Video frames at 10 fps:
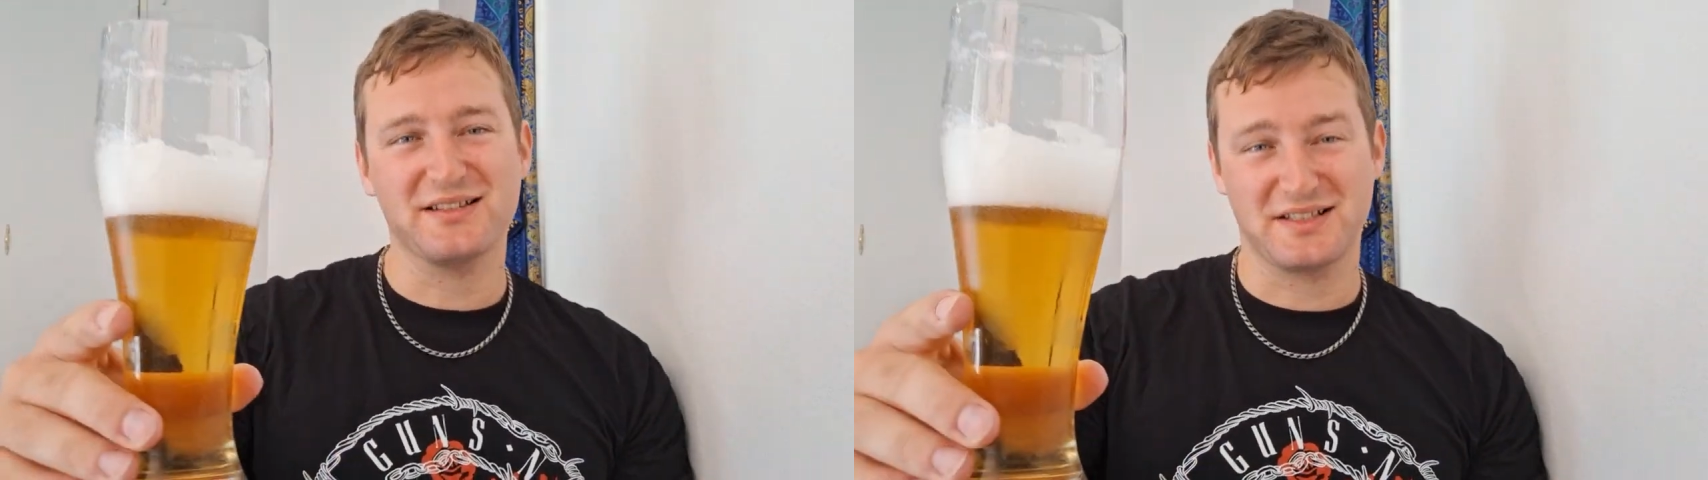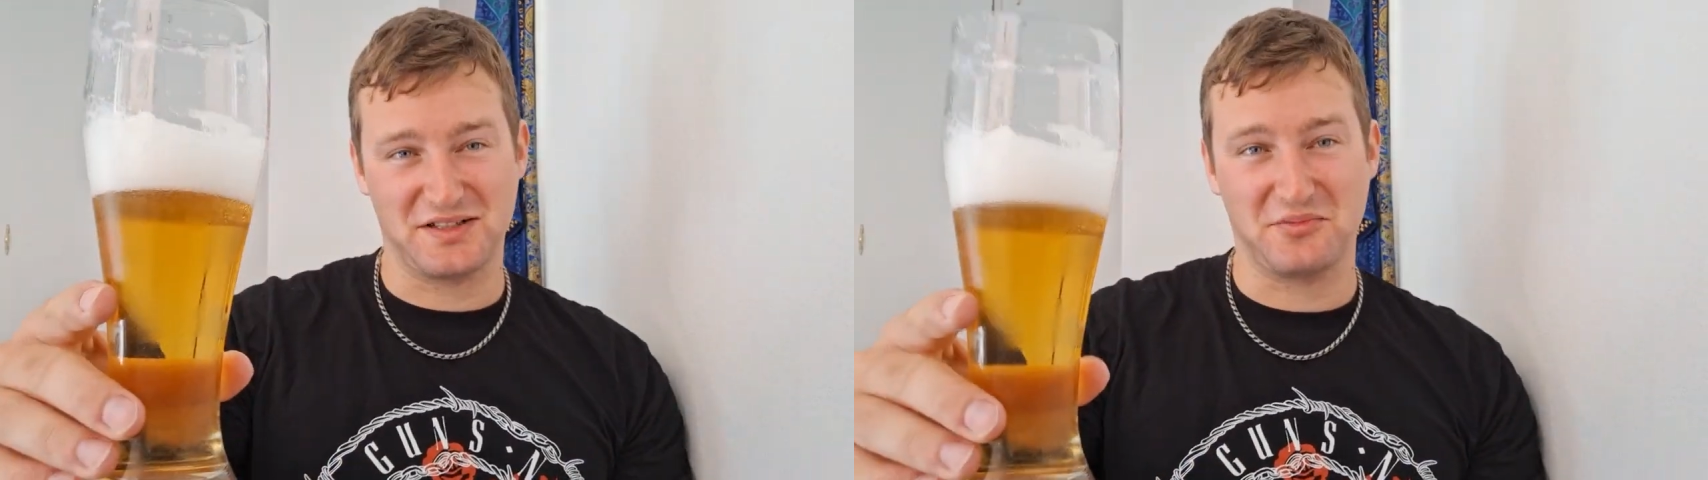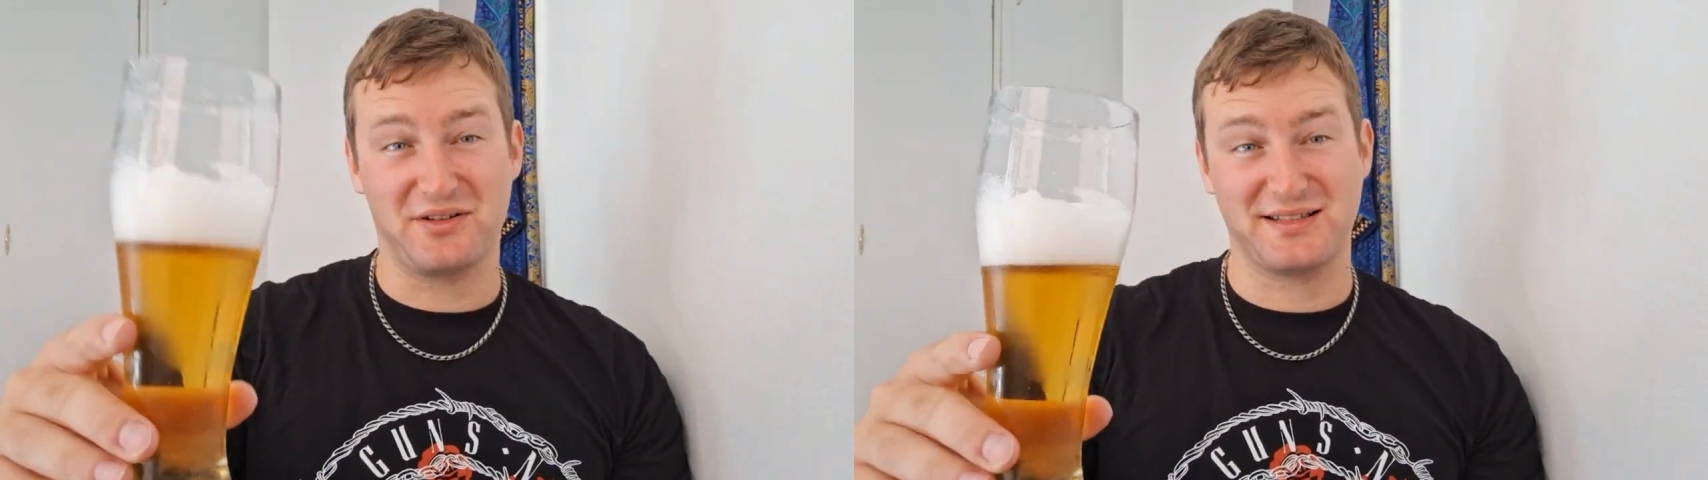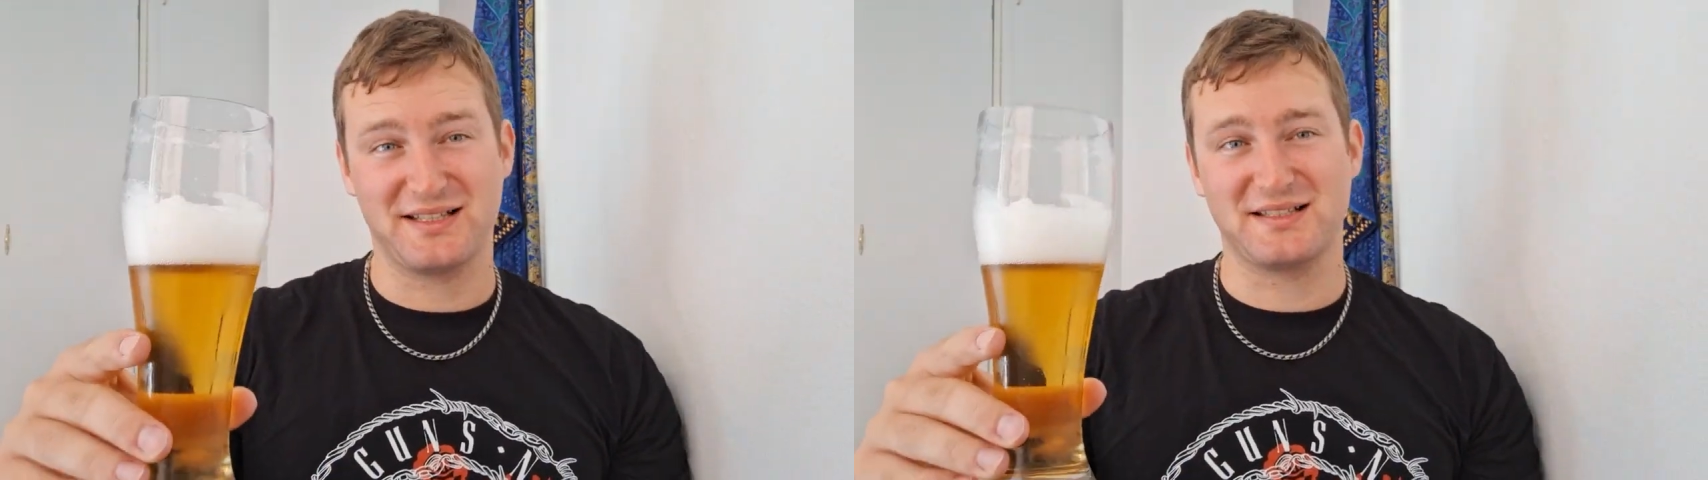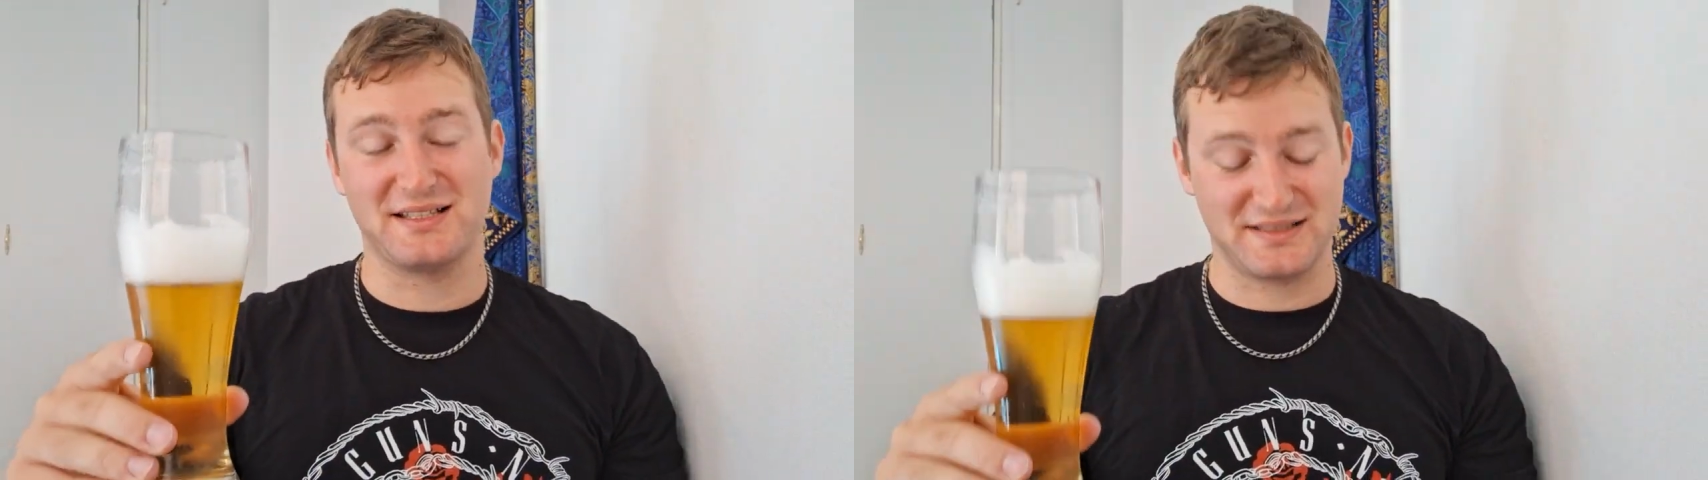This is what
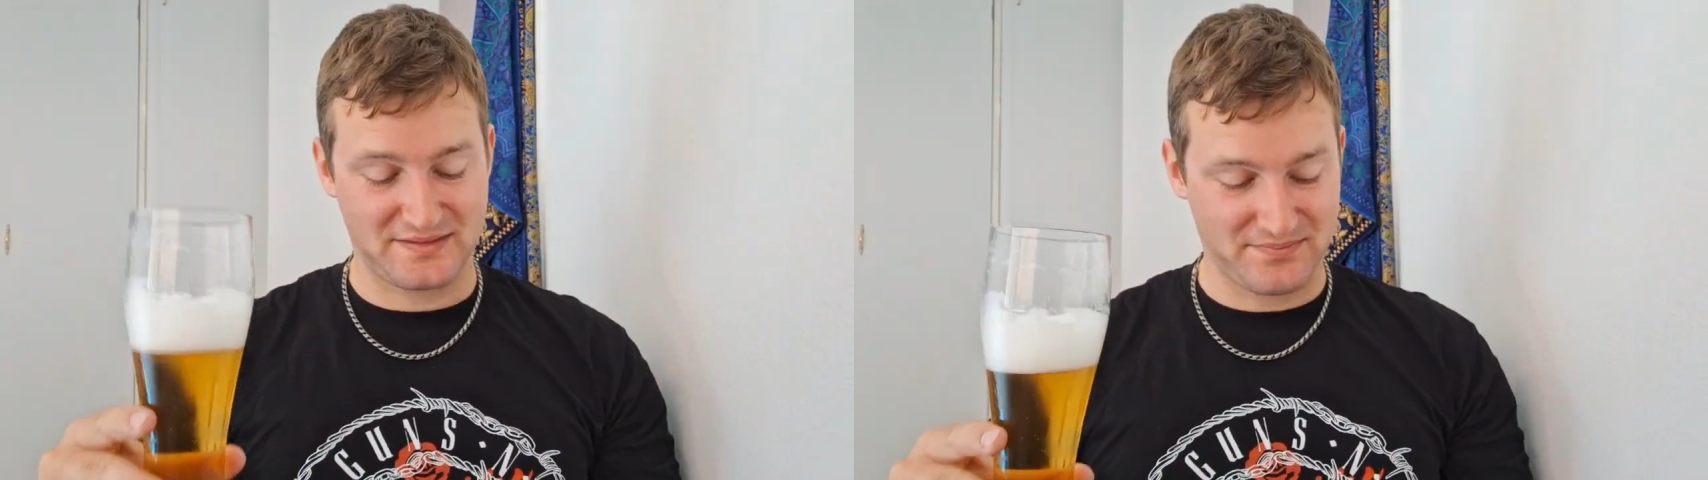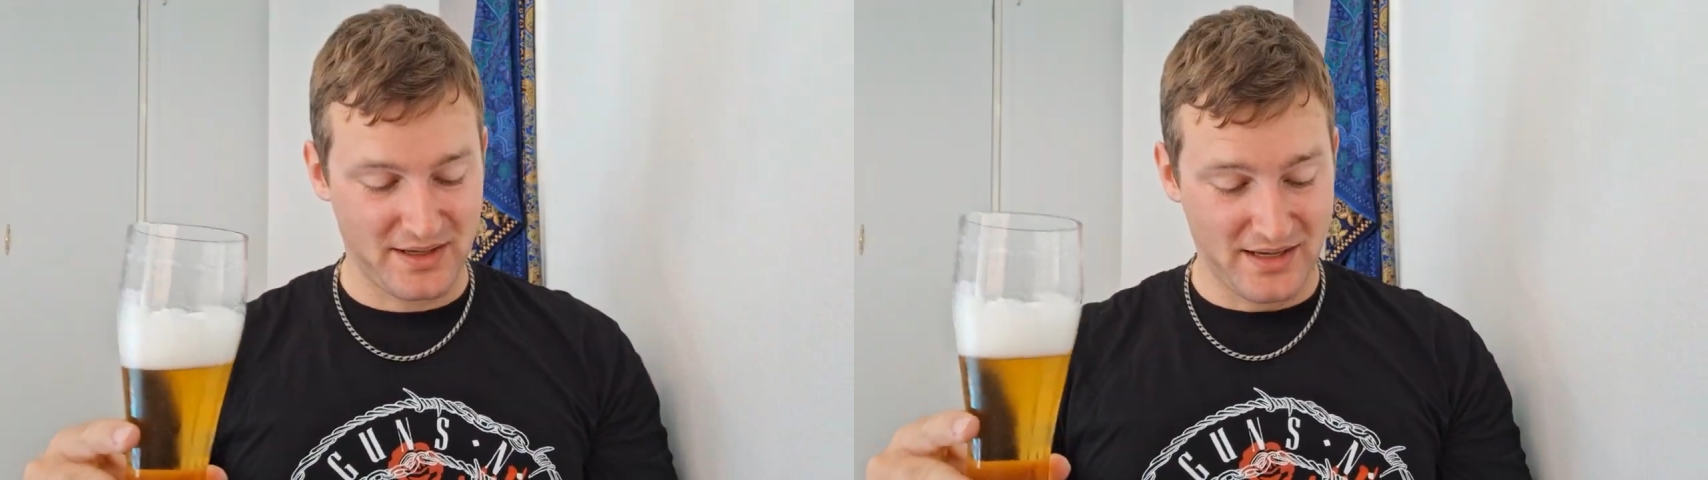this is.